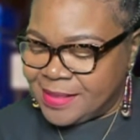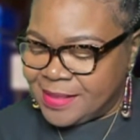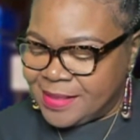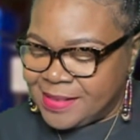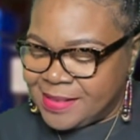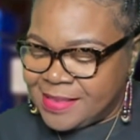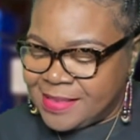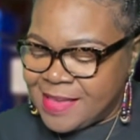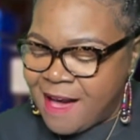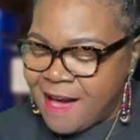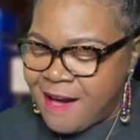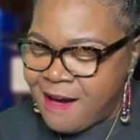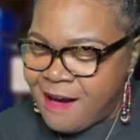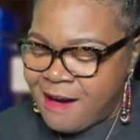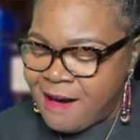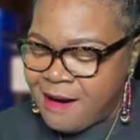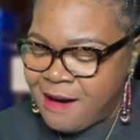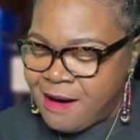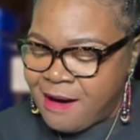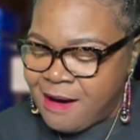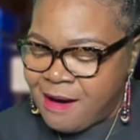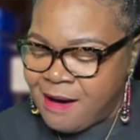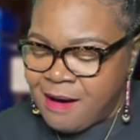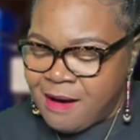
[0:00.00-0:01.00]

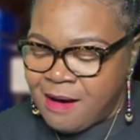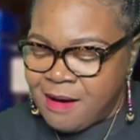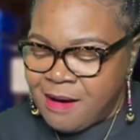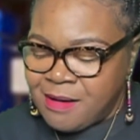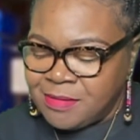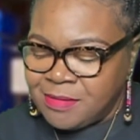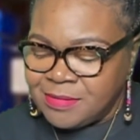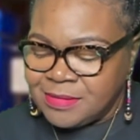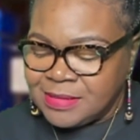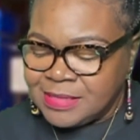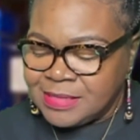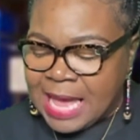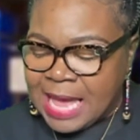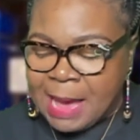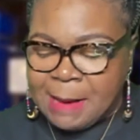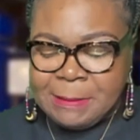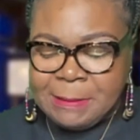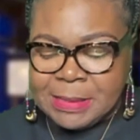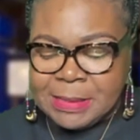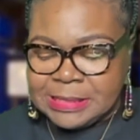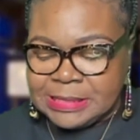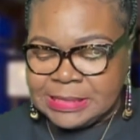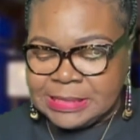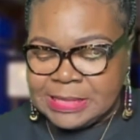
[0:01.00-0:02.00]
Y'all, that
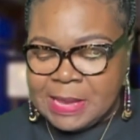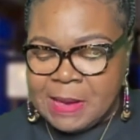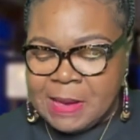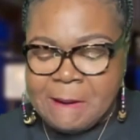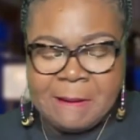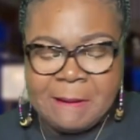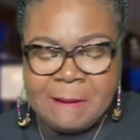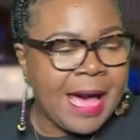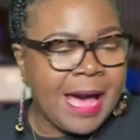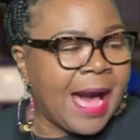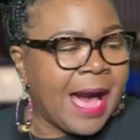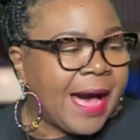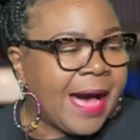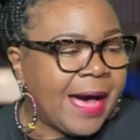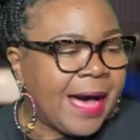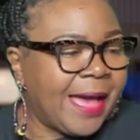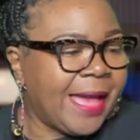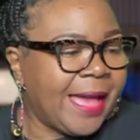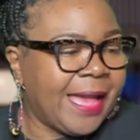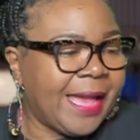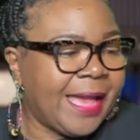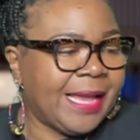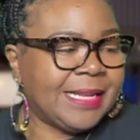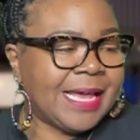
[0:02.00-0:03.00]
was so
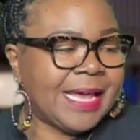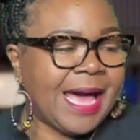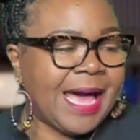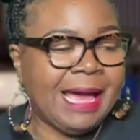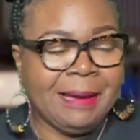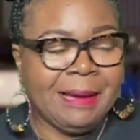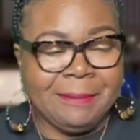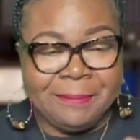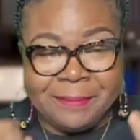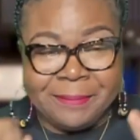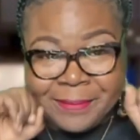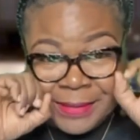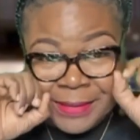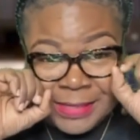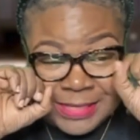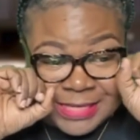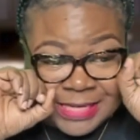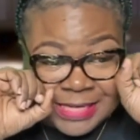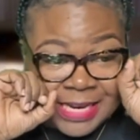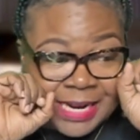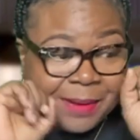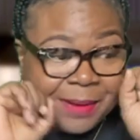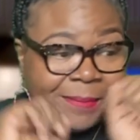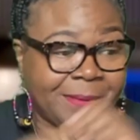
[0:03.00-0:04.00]
kind. I
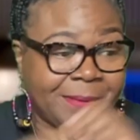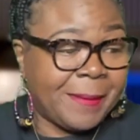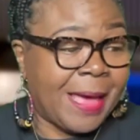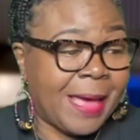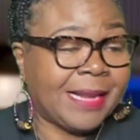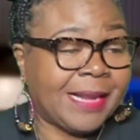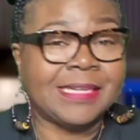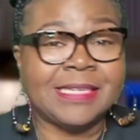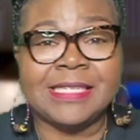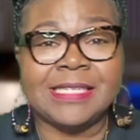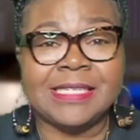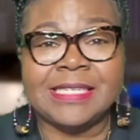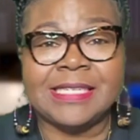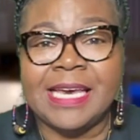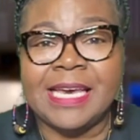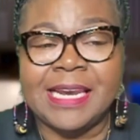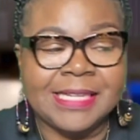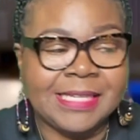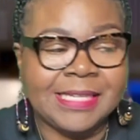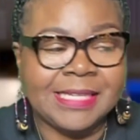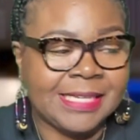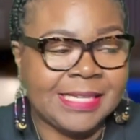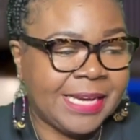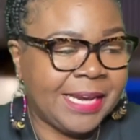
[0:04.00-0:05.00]
appreciate it. I'm about to shed a
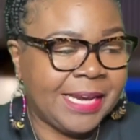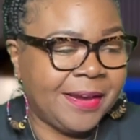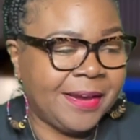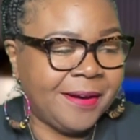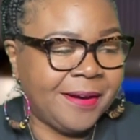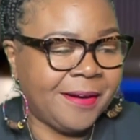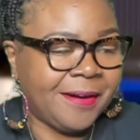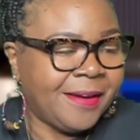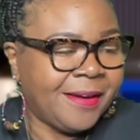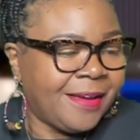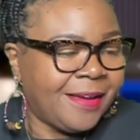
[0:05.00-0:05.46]
tear.